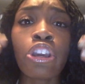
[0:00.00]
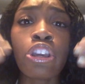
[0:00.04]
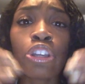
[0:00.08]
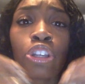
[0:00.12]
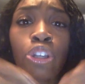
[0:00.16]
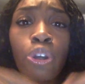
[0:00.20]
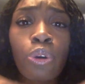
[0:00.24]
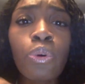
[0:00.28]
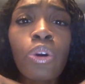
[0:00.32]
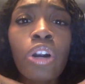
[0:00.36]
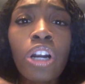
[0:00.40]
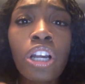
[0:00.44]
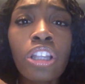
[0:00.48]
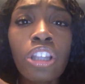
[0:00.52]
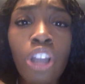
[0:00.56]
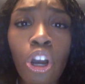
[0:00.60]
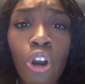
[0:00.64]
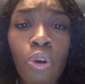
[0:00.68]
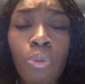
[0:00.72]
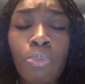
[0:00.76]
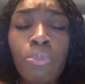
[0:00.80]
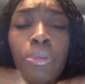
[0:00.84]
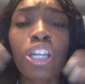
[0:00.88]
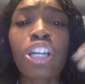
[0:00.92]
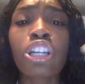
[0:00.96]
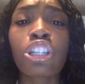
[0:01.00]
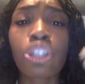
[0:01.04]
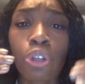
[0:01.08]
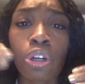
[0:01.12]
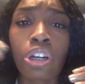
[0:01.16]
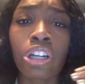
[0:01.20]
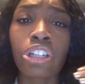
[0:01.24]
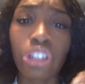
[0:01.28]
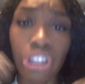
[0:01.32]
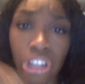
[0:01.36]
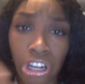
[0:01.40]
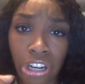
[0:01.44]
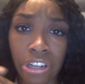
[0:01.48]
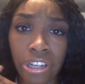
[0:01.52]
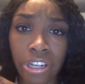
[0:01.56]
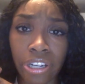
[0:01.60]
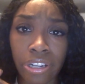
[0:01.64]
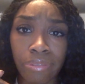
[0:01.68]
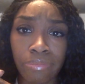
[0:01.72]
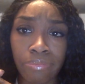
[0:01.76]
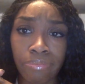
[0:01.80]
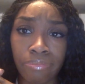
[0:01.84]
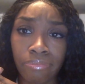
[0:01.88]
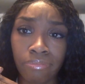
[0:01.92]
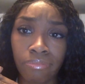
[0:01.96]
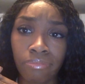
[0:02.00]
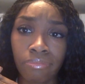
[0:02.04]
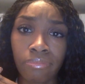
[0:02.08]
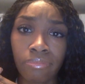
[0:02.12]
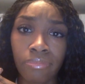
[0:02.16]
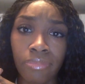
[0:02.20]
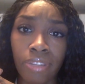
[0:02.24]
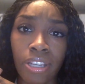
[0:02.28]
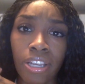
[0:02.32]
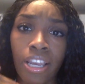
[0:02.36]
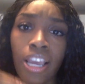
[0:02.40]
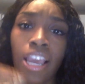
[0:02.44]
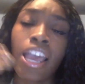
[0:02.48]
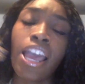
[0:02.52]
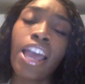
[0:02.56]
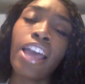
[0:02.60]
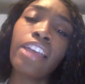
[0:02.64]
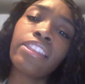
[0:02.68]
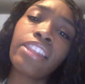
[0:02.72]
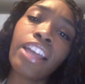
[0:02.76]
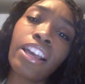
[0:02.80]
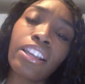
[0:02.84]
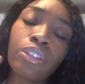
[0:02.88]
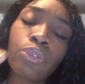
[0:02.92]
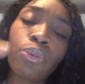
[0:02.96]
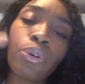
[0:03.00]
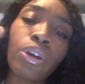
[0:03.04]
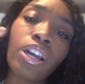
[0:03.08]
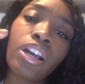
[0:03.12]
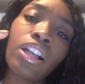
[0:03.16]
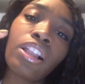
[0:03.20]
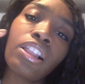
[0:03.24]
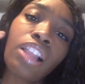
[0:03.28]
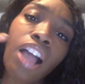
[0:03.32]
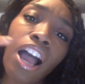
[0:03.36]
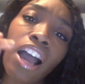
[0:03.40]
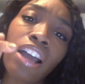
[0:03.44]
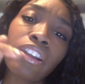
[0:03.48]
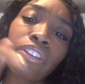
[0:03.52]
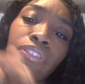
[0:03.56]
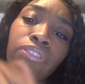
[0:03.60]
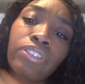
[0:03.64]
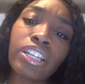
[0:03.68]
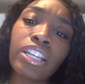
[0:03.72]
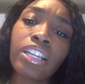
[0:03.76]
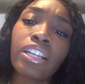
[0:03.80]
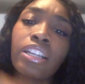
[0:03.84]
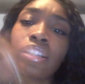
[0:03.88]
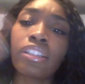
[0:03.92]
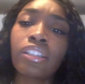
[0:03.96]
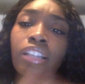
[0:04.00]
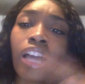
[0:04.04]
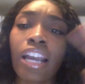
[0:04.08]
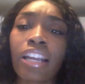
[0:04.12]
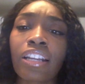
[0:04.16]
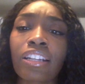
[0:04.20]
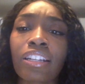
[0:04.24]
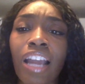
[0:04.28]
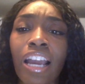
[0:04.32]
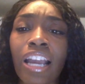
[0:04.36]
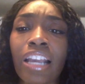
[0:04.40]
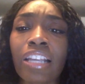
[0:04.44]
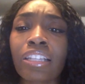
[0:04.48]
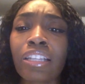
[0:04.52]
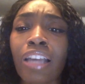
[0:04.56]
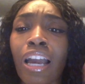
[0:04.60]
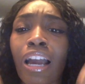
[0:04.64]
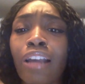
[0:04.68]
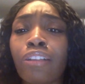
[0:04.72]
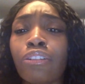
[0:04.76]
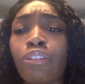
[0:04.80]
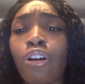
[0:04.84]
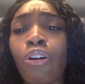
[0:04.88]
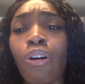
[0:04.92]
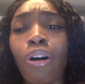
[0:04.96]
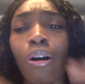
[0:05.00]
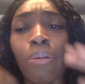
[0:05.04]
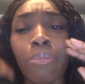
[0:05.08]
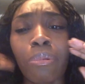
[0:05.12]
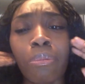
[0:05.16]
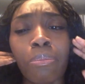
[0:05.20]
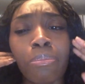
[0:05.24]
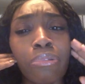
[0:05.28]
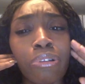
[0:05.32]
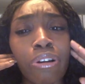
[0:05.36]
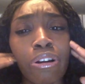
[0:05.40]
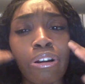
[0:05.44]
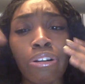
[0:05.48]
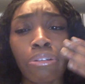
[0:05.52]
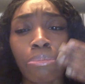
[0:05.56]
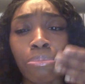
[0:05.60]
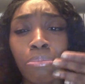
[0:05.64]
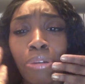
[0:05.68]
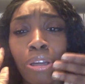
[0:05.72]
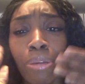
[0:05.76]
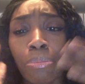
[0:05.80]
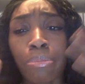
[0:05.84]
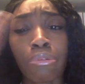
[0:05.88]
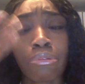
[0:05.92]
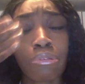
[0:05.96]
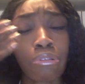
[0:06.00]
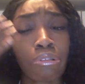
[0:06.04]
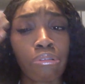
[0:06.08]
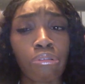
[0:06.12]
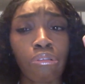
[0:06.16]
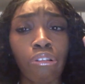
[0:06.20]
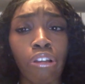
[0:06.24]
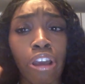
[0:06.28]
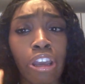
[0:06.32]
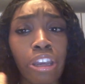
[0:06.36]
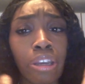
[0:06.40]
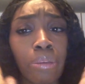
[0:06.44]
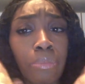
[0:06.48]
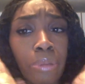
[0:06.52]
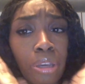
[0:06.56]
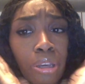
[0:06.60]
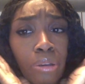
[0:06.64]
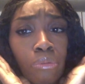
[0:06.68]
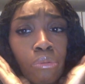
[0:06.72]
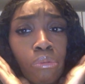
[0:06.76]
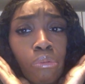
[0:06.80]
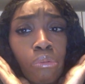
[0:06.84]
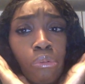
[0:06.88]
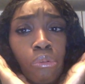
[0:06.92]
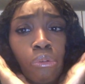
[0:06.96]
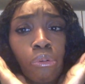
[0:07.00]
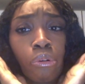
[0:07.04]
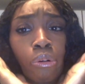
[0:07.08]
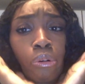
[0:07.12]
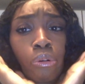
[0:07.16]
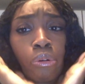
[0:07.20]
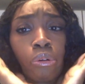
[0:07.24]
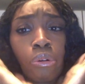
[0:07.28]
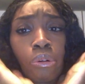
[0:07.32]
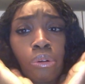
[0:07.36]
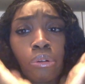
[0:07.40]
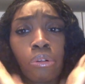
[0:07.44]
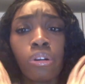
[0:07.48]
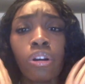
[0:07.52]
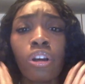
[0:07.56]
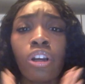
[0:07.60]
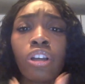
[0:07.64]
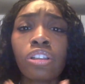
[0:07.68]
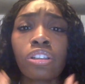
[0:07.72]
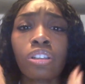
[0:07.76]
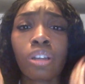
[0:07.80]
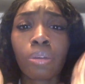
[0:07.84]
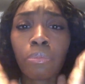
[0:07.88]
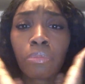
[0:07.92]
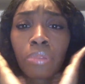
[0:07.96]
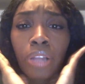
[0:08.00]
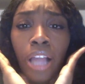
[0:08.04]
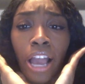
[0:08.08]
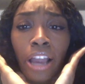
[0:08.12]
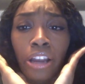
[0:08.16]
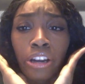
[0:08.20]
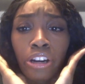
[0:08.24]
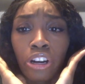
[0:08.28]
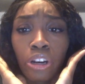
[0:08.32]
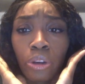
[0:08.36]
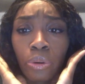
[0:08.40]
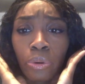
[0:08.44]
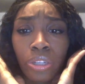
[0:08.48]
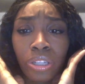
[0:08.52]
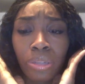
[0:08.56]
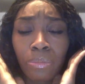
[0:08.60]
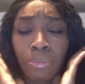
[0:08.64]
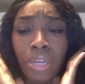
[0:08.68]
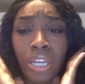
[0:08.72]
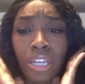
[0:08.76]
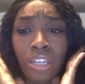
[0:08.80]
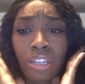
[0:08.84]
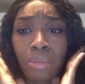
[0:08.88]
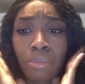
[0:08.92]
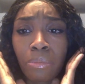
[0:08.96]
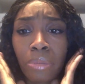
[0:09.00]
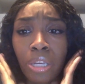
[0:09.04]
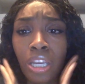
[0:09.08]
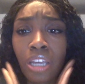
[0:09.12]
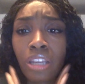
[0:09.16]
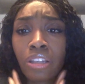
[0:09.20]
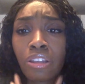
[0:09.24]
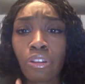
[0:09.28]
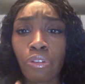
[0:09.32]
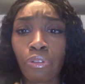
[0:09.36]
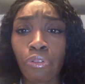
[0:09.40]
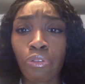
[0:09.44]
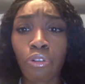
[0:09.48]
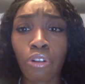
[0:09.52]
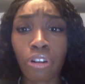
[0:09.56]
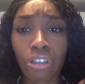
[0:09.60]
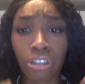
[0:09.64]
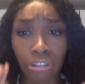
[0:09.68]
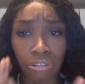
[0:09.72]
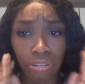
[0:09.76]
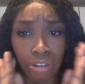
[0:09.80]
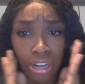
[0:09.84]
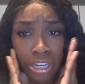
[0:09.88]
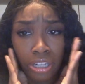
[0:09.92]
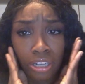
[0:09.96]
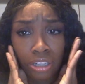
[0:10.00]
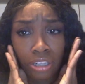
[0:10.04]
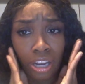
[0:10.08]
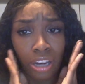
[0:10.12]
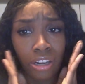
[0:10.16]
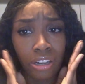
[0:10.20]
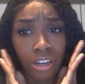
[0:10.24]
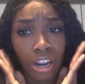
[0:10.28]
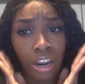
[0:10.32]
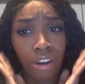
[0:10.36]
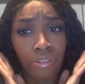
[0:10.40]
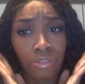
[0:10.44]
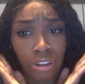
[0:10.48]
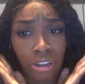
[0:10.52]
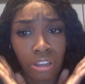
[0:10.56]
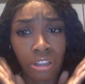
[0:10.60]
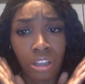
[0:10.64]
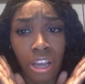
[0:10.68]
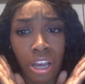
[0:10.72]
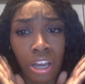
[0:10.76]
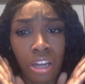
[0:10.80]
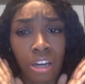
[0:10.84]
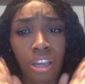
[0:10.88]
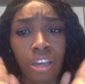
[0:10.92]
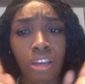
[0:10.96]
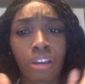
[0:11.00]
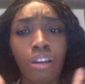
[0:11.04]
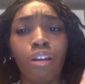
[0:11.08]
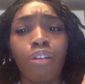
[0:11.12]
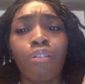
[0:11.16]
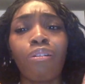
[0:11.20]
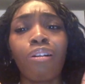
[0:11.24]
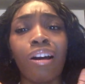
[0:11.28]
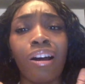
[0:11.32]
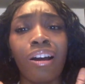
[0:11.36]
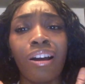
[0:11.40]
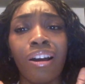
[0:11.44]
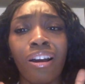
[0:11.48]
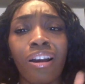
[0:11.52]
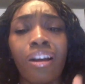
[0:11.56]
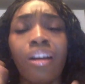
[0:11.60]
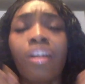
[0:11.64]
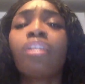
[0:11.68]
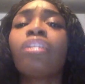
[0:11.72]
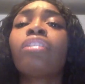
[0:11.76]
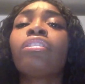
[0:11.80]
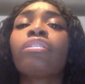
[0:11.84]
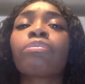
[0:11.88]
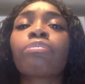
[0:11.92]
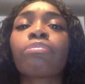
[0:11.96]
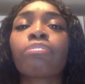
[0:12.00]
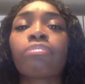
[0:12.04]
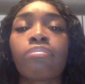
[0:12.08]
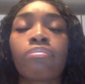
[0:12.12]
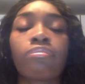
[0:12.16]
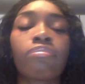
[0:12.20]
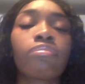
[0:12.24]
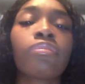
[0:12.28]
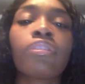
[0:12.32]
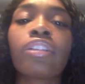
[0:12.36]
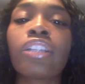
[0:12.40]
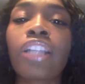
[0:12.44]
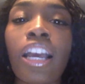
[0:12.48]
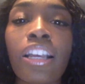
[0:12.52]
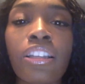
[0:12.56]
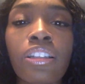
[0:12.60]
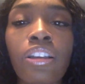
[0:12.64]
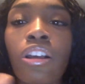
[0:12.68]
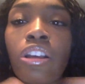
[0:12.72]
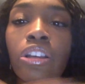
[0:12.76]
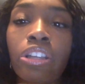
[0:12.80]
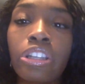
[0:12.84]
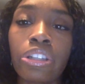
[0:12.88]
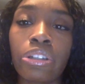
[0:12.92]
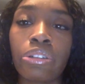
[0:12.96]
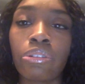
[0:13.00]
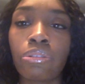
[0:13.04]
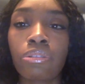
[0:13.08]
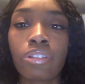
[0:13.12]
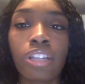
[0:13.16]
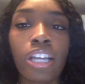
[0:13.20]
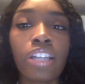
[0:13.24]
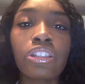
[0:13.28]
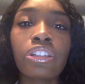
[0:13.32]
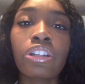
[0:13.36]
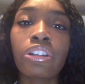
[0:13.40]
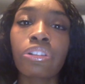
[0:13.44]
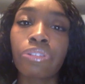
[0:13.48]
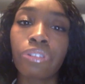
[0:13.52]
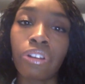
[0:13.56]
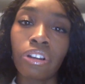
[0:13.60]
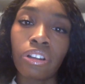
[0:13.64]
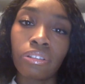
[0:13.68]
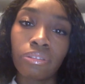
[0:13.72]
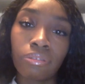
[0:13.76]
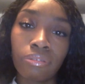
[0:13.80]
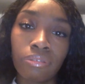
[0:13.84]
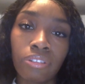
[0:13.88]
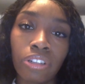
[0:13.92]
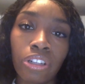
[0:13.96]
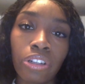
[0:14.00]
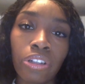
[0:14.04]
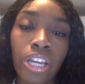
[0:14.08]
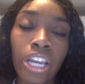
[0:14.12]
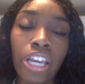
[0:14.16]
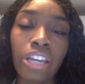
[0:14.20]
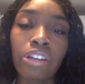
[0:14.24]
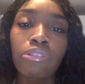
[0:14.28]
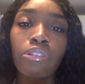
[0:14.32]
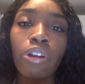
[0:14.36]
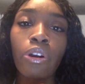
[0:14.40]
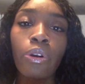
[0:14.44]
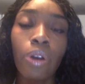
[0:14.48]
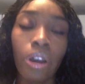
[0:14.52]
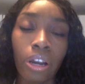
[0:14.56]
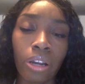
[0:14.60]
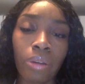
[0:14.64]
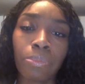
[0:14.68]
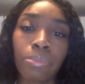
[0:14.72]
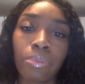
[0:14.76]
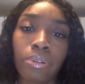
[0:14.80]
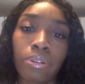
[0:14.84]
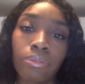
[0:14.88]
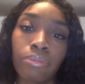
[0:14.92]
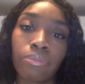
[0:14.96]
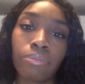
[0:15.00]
You were alone because you're a jerk. And that's what a lot of these, like, nice guys, oh, I'm a blurred, people didn't like me, ooh, some black girl was mean to me in the fourth grade and I never let it go. That's all you. That's your fault. Okay, grow up.